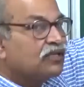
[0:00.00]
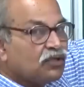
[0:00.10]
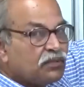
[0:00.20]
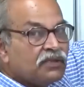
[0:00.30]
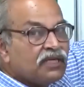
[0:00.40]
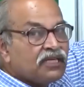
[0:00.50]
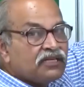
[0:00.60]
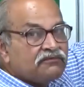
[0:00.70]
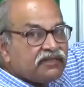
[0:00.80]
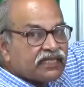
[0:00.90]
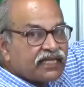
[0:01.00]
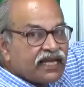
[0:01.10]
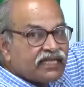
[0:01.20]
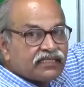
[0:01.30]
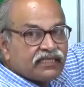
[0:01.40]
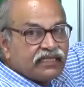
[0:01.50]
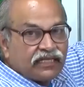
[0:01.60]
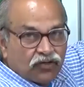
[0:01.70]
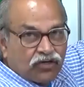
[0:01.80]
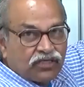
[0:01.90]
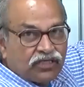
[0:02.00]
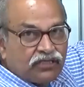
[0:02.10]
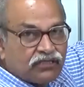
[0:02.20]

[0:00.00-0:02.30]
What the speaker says: cube, whereas in a good